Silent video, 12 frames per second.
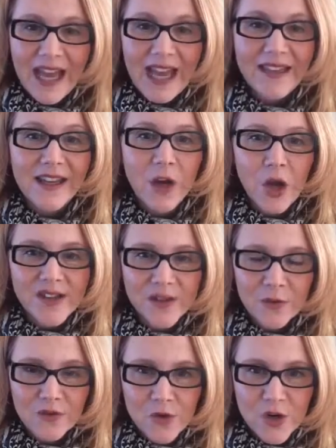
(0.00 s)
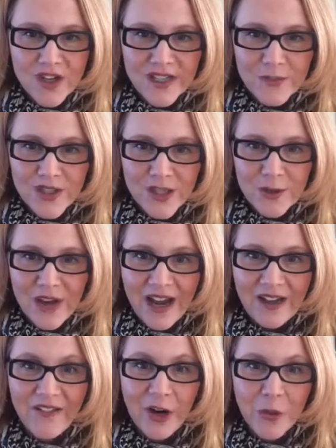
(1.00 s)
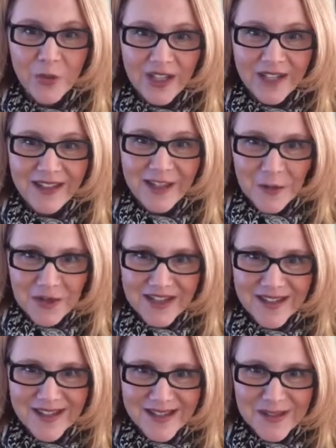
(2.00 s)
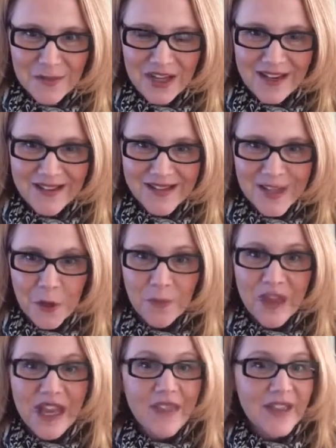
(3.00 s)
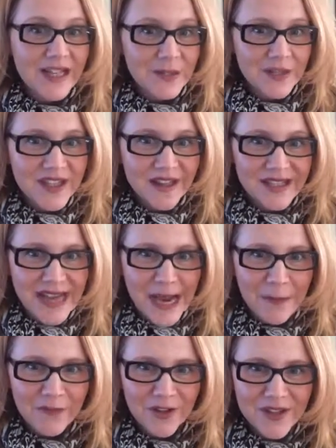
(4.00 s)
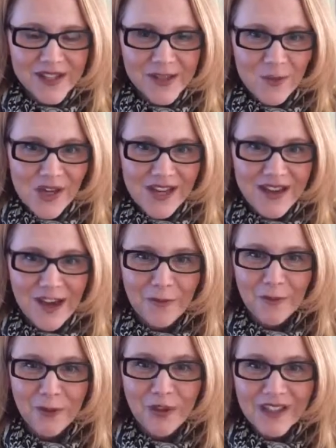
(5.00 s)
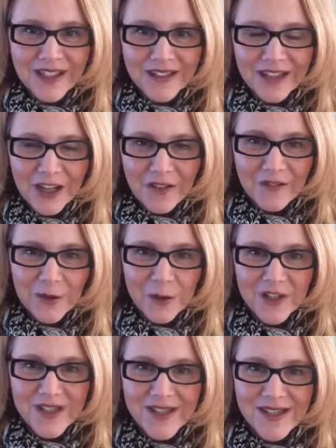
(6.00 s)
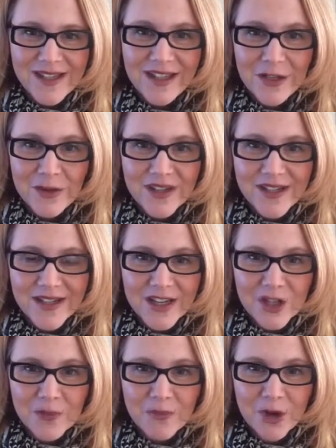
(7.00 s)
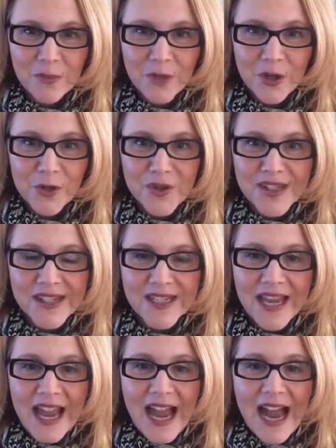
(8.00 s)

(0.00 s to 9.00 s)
And then also, of course, we do have our weekly quiz this week. So that's what's on tap for this week. I'm really looking forward to seeing you in the discussion board posts.